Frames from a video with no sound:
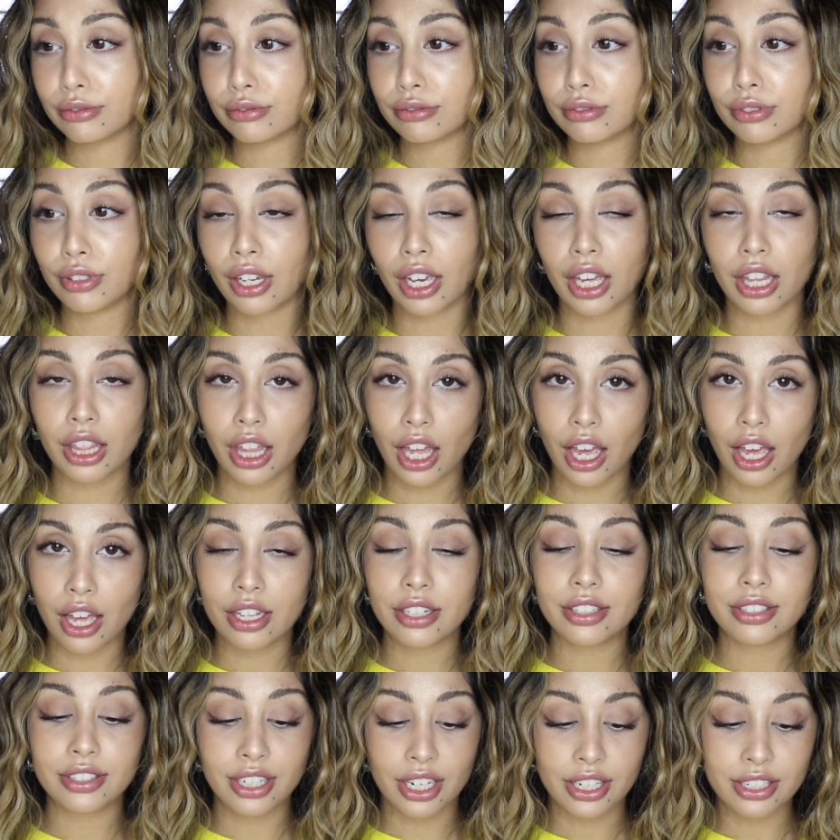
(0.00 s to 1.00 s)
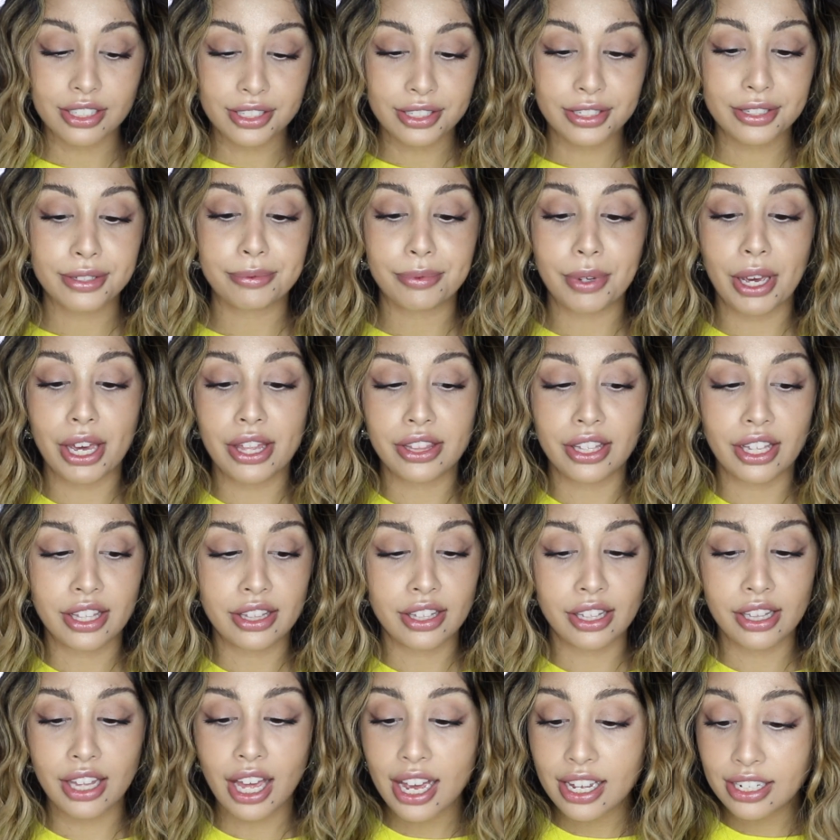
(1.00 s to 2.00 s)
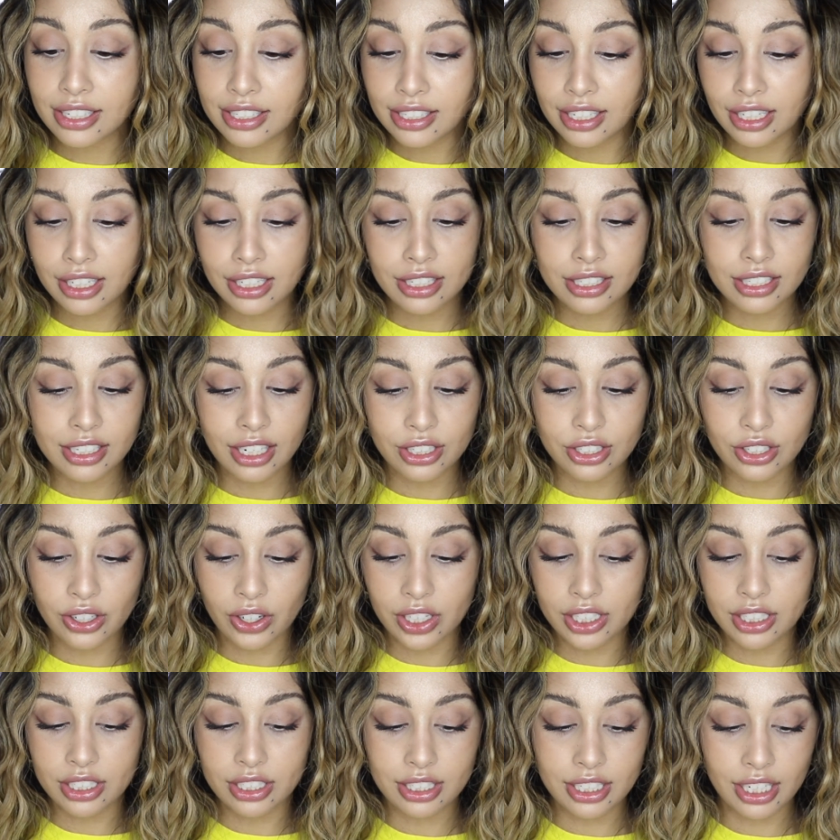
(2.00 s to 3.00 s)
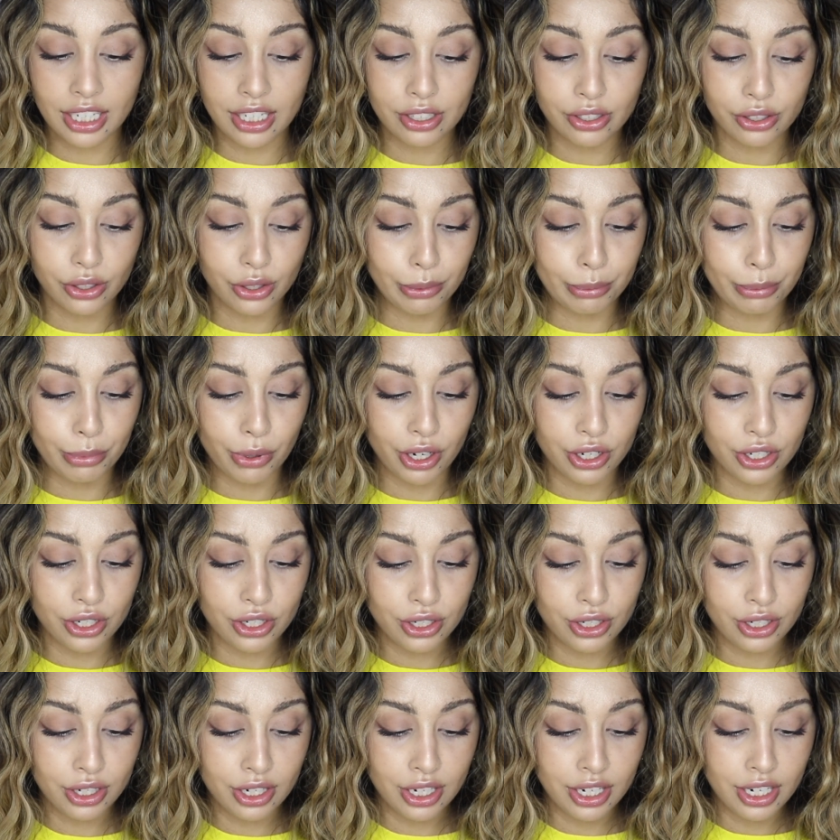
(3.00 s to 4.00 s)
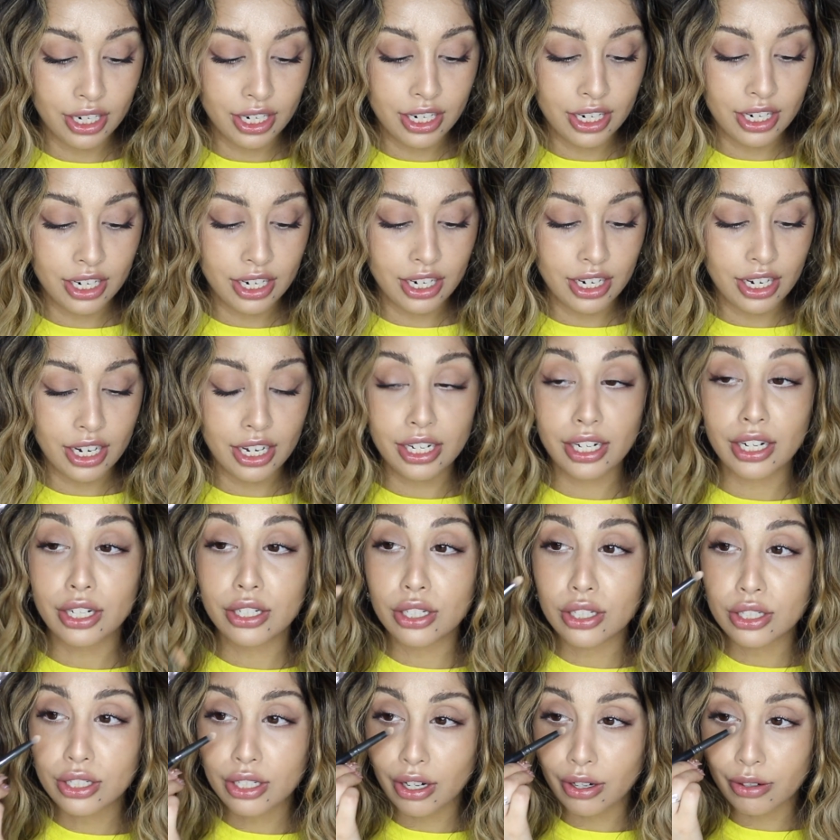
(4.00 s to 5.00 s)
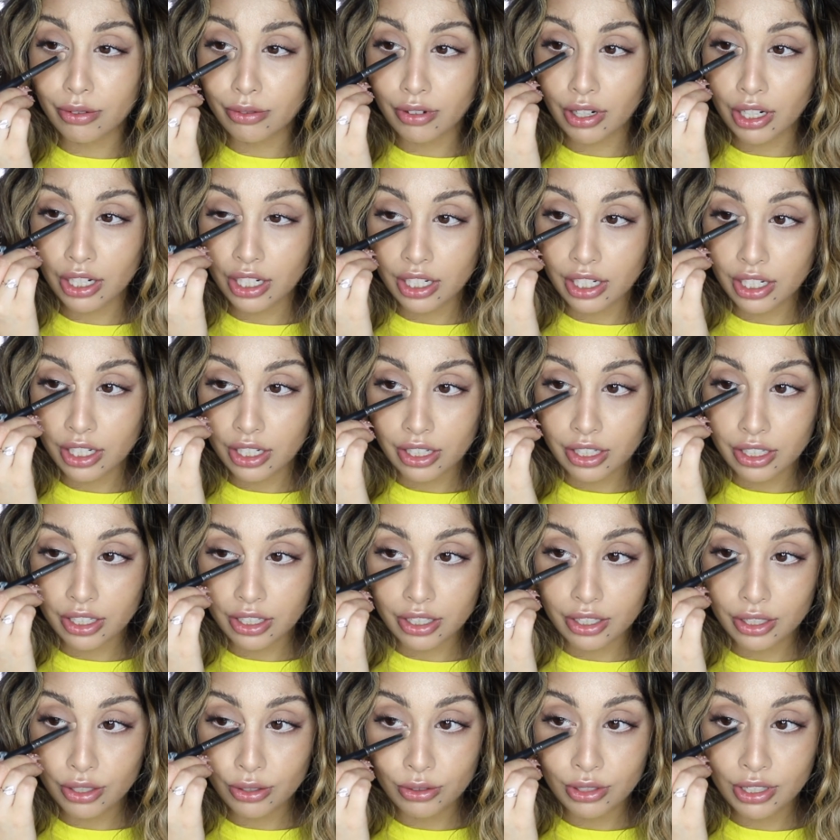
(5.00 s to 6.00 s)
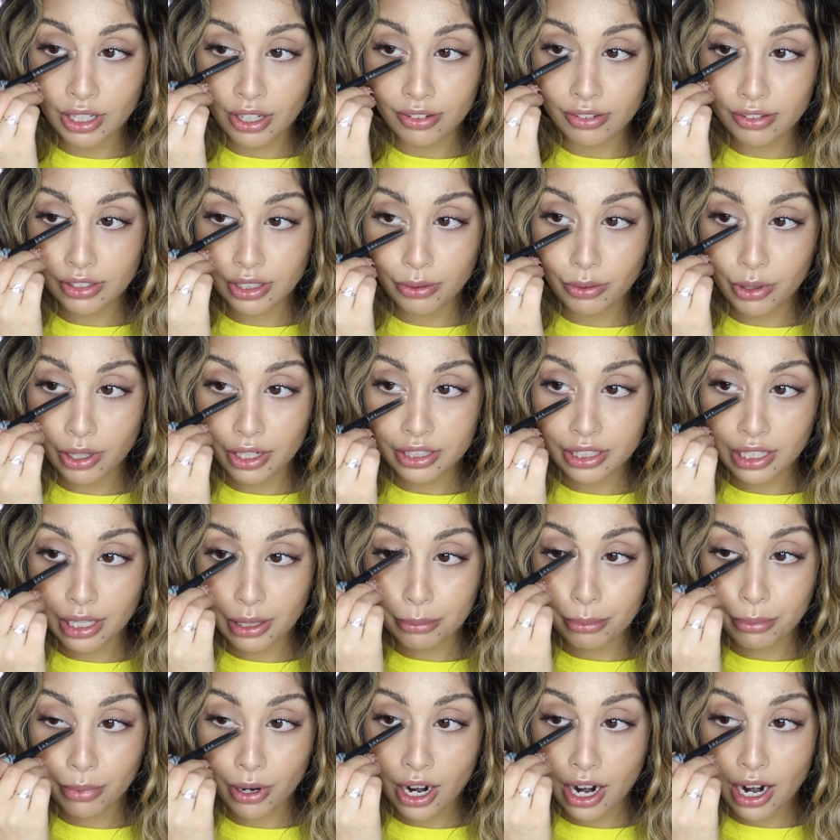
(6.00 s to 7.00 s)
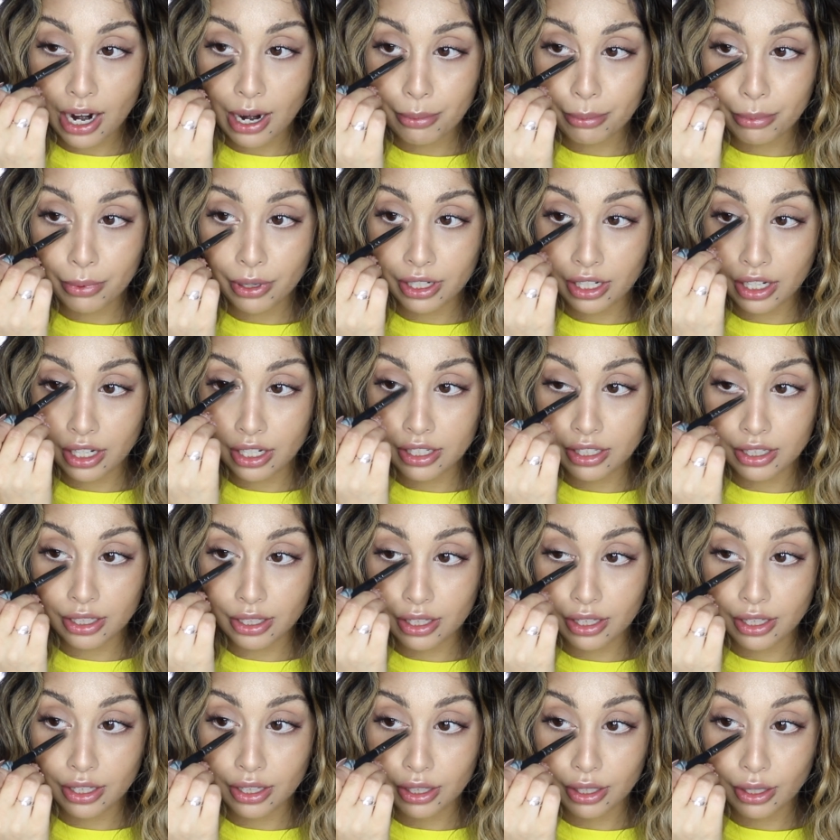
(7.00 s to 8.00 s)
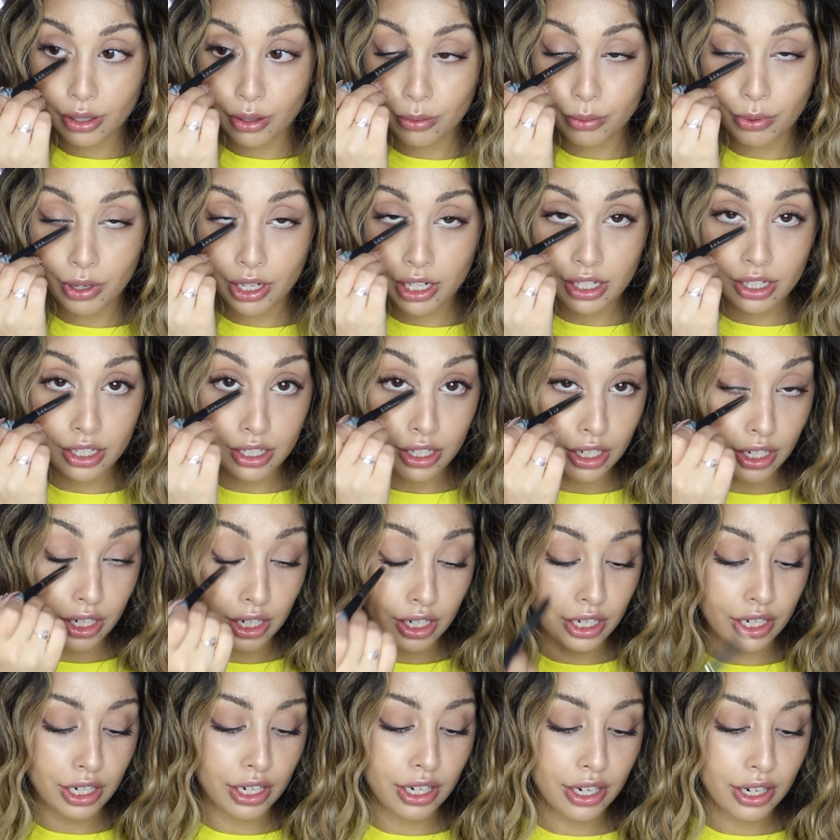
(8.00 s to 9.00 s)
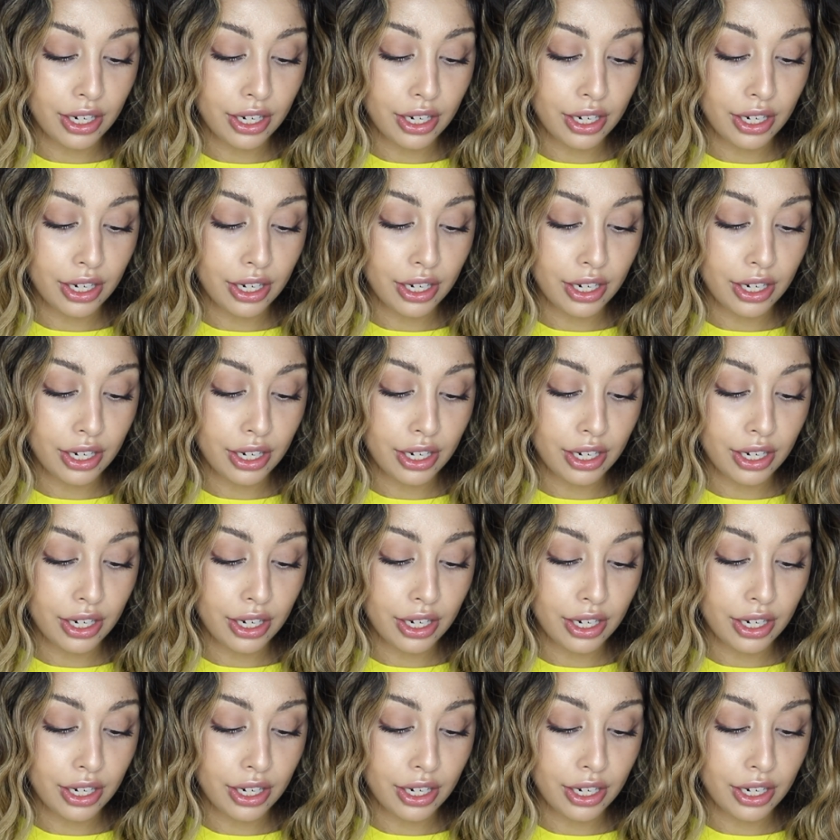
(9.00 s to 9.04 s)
Look at that, yes. And then the last thing is I try to take a little brush and I just go right here. You definitely want that pop again, awakening.